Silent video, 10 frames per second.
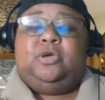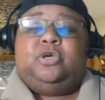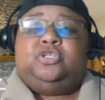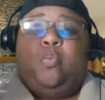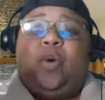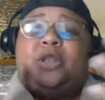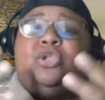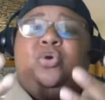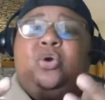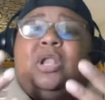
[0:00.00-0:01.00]
So when
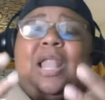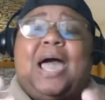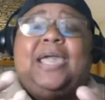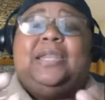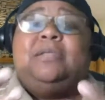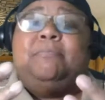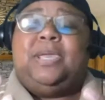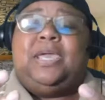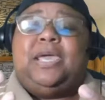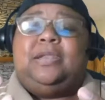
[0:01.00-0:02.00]
you're lying in
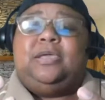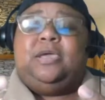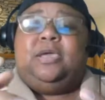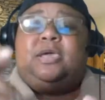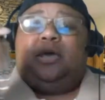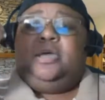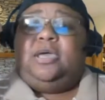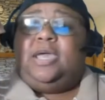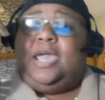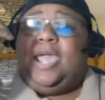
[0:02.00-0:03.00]
bed
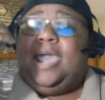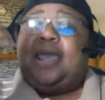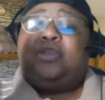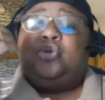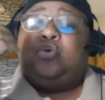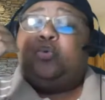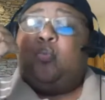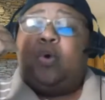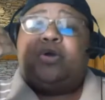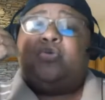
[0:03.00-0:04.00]
and you
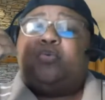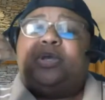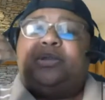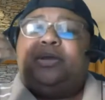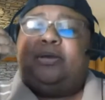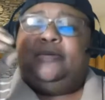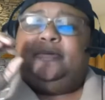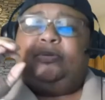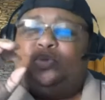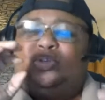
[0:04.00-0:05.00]
wondering,
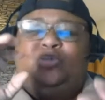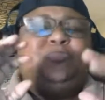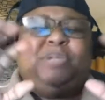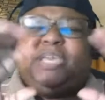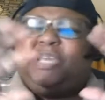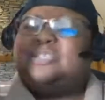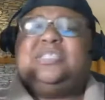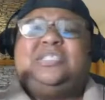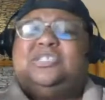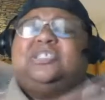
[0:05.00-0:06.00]
you begin
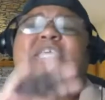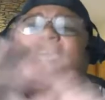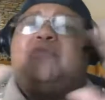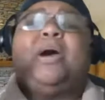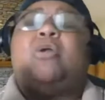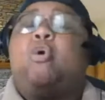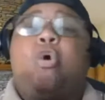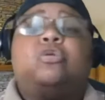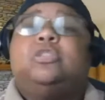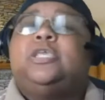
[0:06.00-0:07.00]
to just think about
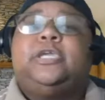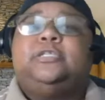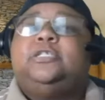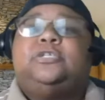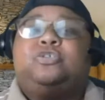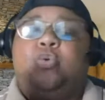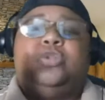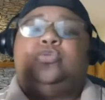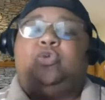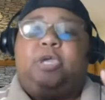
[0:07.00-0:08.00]
all the things that's going
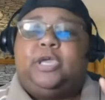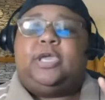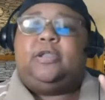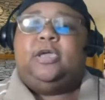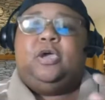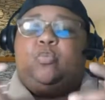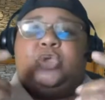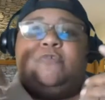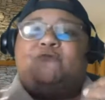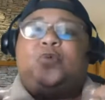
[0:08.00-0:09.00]
through your head when
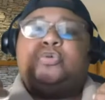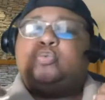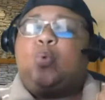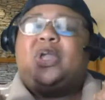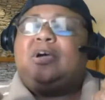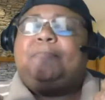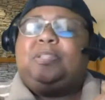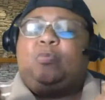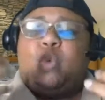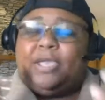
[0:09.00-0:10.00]
you first wake up
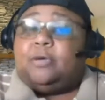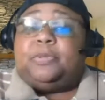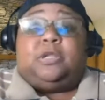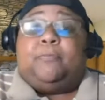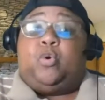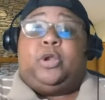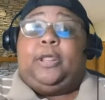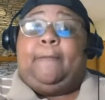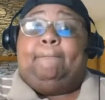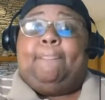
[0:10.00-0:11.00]
in wake up in the
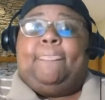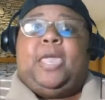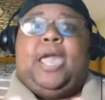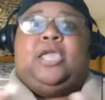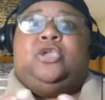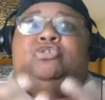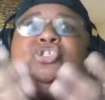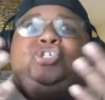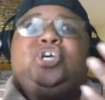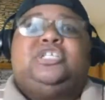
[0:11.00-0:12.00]
morning and you
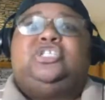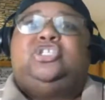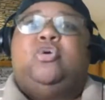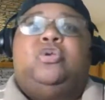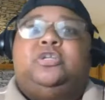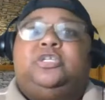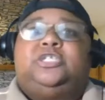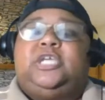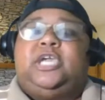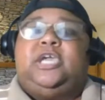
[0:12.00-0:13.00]
just don't
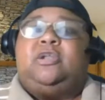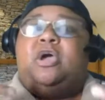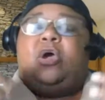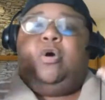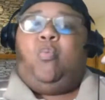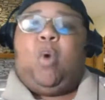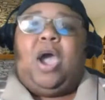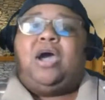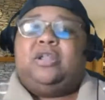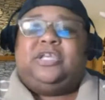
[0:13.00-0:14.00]
understand
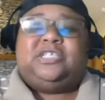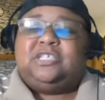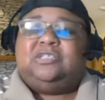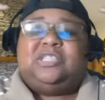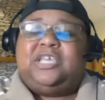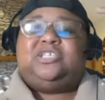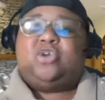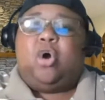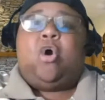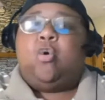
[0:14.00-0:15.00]
why are these things
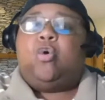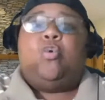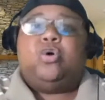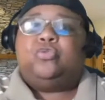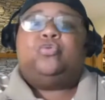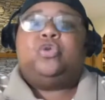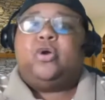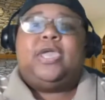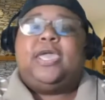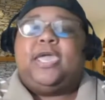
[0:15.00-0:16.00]
all going through your
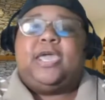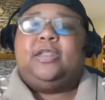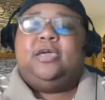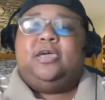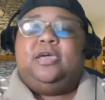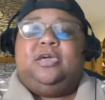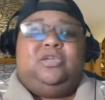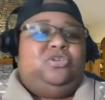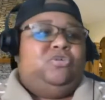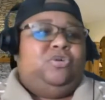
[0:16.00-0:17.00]
head.
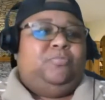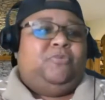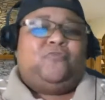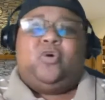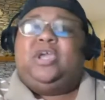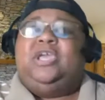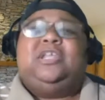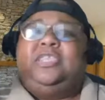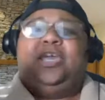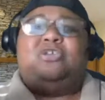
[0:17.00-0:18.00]
You before
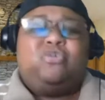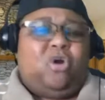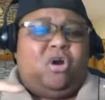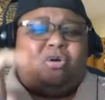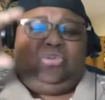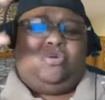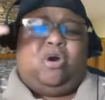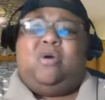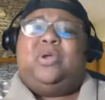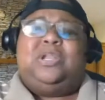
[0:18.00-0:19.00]
anything, you're all you're
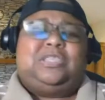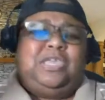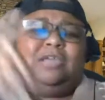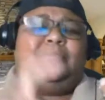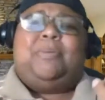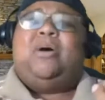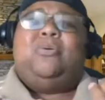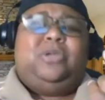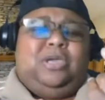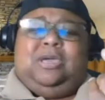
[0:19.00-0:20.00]
already thinking
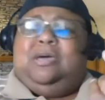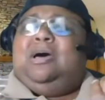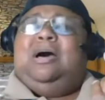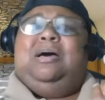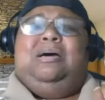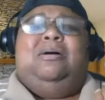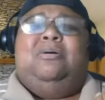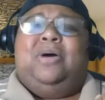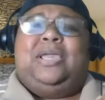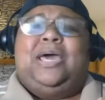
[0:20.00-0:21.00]
about, oh,
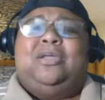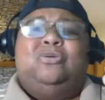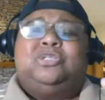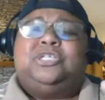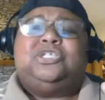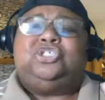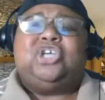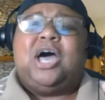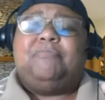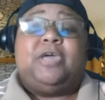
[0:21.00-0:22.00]
I gotta go to this
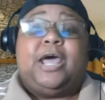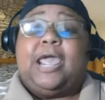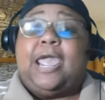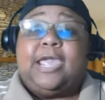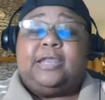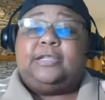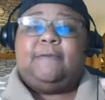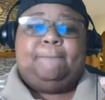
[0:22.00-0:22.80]
job that I hate.